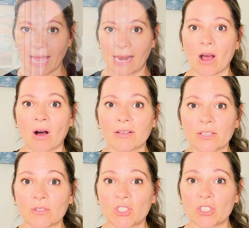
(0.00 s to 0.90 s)
and
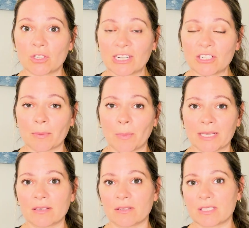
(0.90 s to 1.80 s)
also stretch the
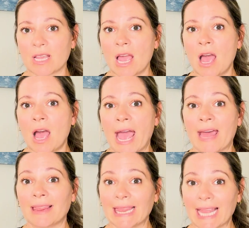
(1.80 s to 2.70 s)
muscles
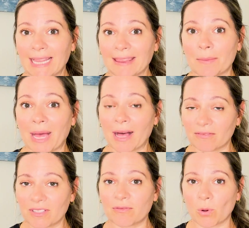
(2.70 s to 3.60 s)
and let the
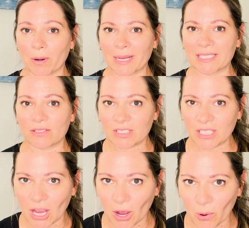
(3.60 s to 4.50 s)
pelvic floor muscles
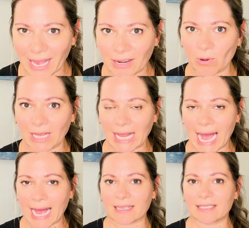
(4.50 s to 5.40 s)
go and
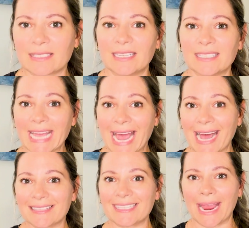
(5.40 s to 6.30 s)
relax. This
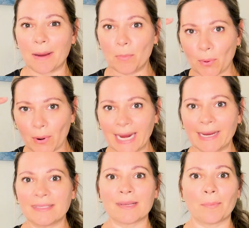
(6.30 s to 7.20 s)
has a
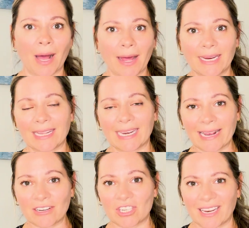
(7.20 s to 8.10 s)
brain to body
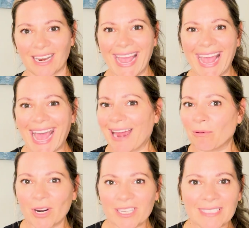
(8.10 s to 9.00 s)
connection.
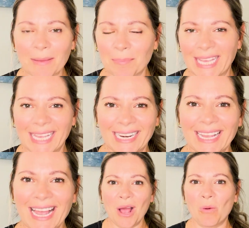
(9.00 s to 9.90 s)
And what does that mean?
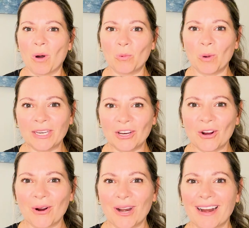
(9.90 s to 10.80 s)
Well, when
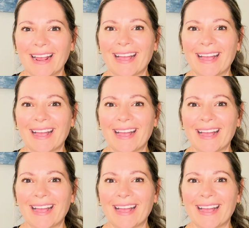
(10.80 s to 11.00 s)
you're